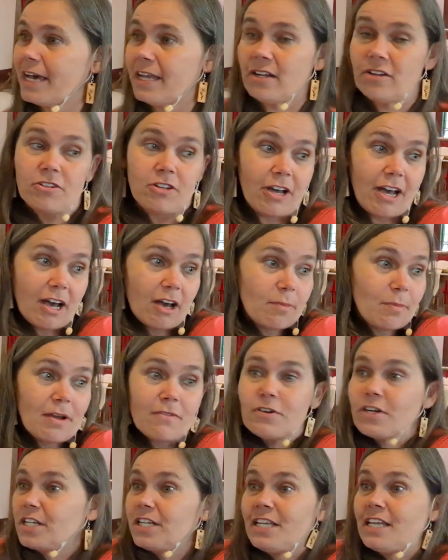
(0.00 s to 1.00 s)
I don't know how I'm
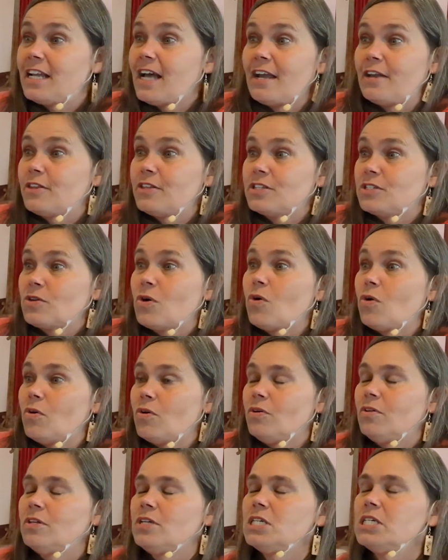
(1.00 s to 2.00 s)
ever going to get out of this hole.